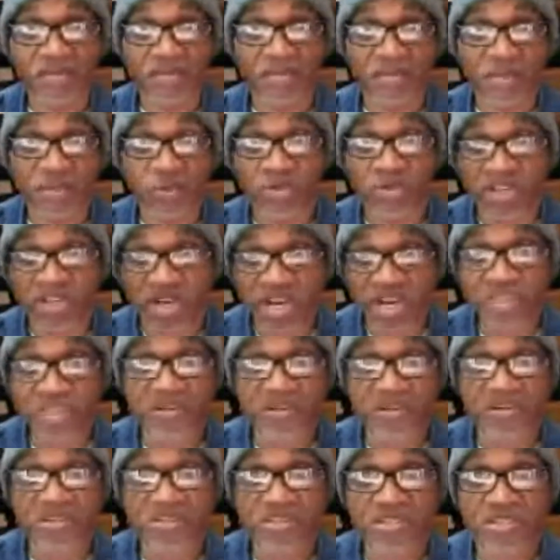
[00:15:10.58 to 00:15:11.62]
with
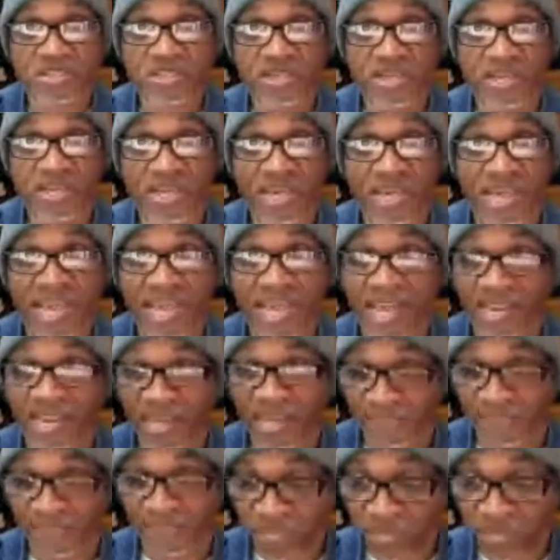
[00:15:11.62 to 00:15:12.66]
others. And
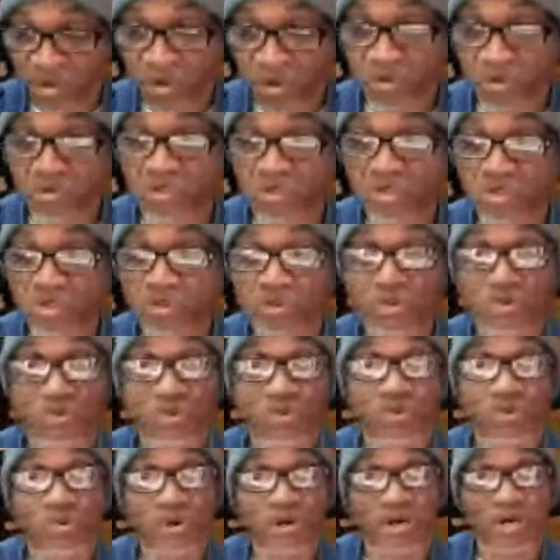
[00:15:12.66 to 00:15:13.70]
if those
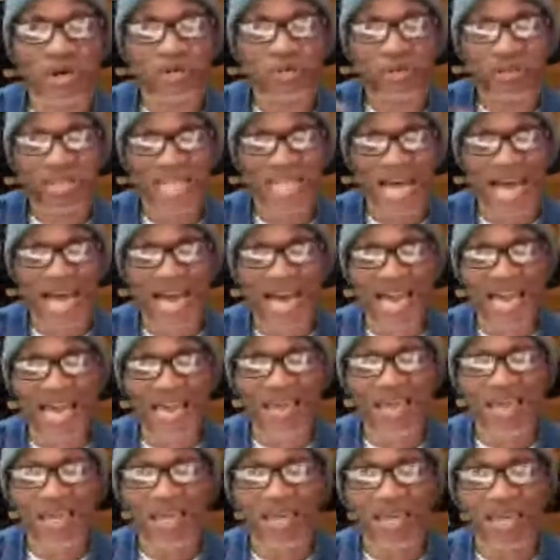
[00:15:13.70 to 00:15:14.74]
who
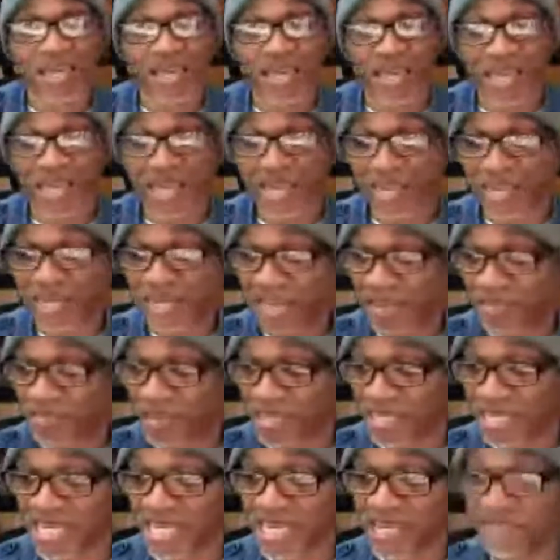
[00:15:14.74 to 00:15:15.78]
apply, and I
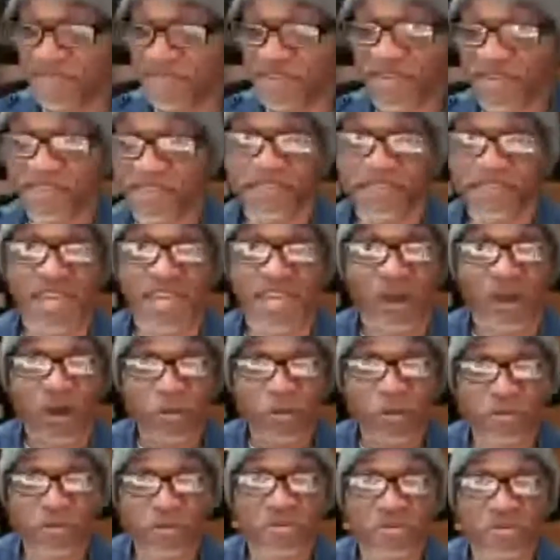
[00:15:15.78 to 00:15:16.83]
believe if they are
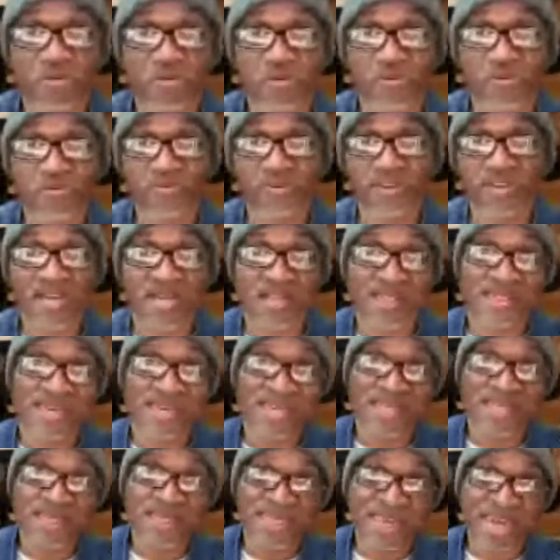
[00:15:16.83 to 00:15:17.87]
approved,
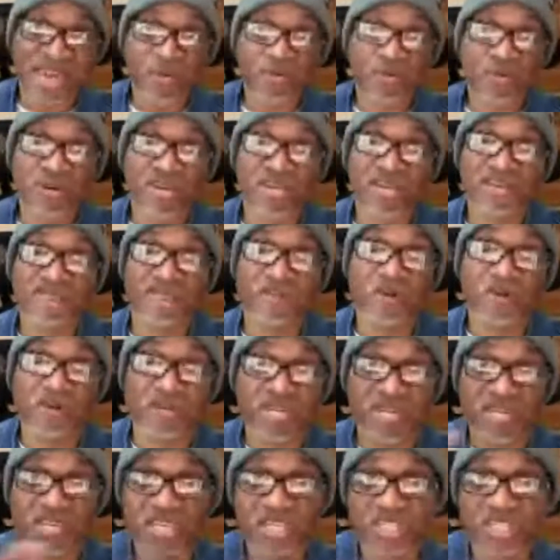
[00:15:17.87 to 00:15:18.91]
then they will give you an
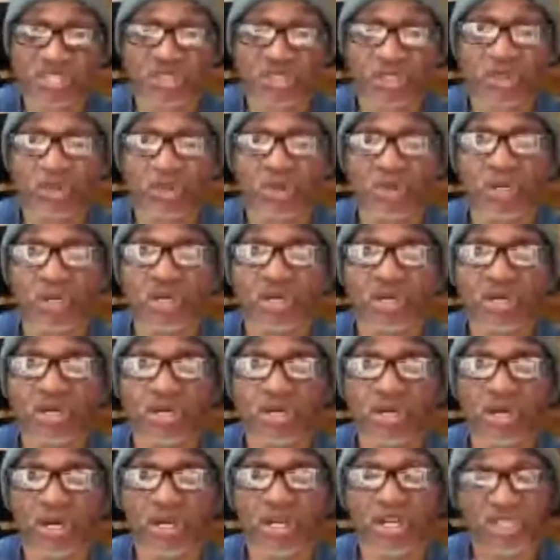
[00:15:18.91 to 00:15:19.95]
additional
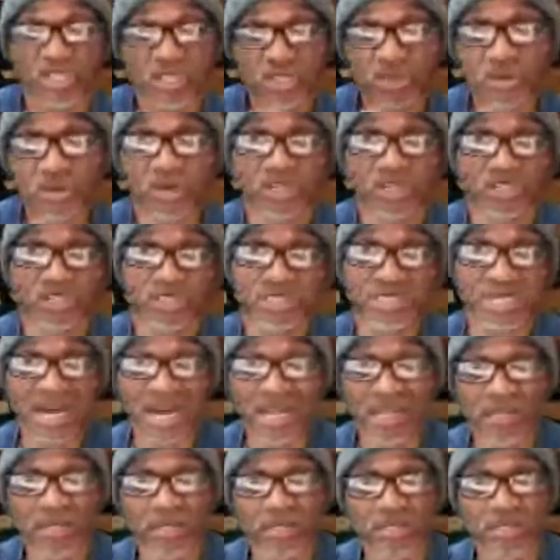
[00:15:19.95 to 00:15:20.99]

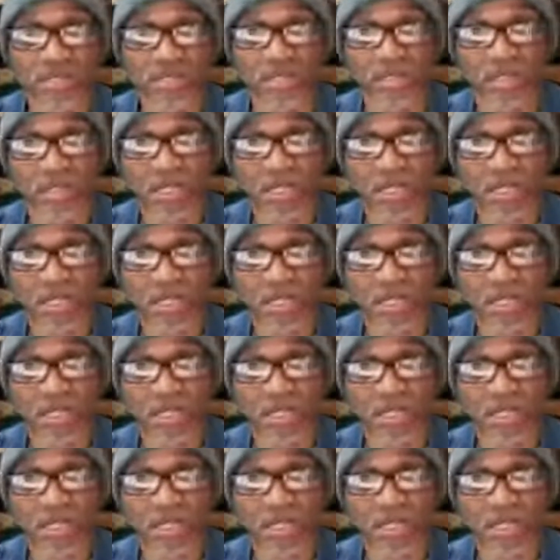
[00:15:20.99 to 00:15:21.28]
$200.